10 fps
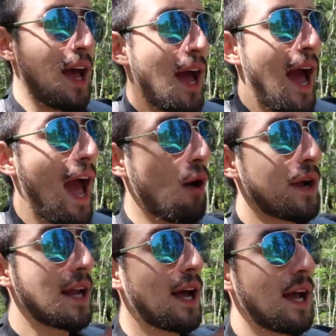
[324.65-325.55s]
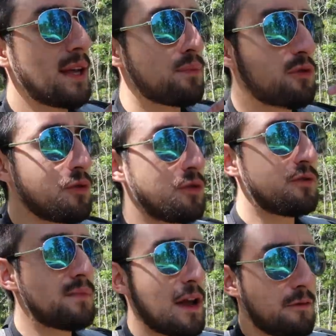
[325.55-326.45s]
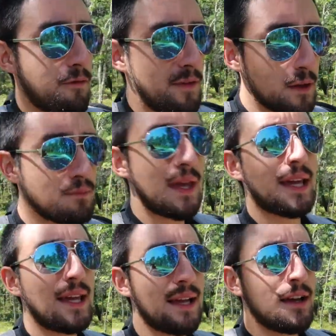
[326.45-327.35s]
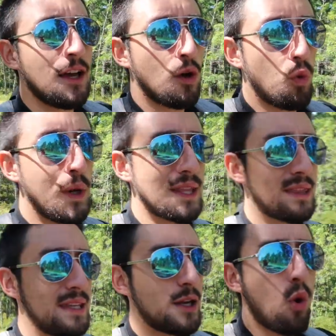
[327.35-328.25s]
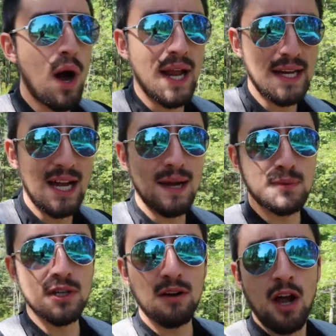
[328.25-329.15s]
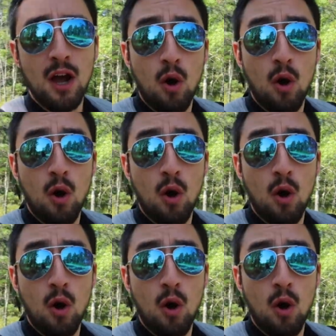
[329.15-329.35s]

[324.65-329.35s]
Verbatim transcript: how can I improve my filmmaking with the quadcopter?